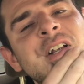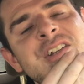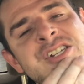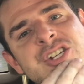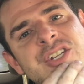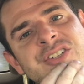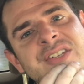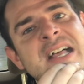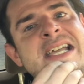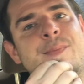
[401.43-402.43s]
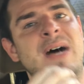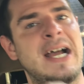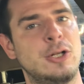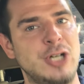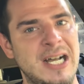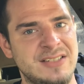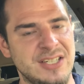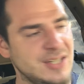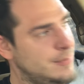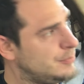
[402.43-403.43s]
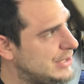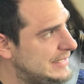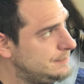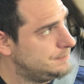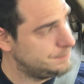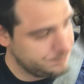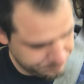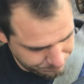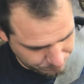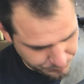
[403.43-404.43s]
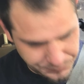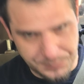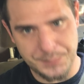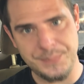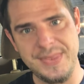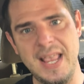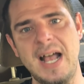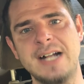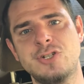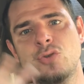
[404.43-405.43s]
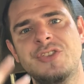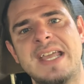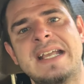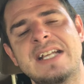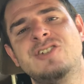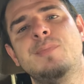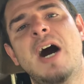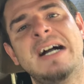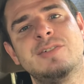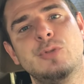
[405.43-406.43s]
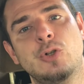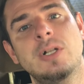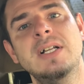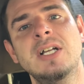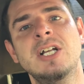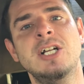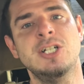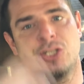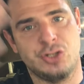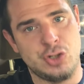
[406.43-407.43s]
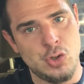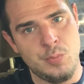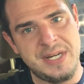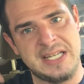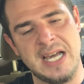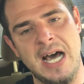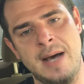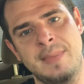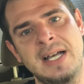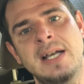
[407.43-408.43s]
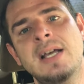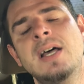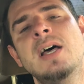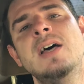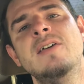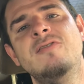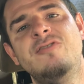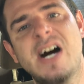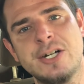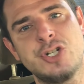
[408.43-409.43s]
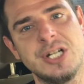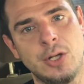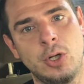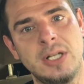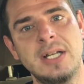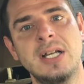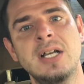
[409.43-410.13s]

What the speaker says: conditions like mild autism. But I do think it's possible to become functional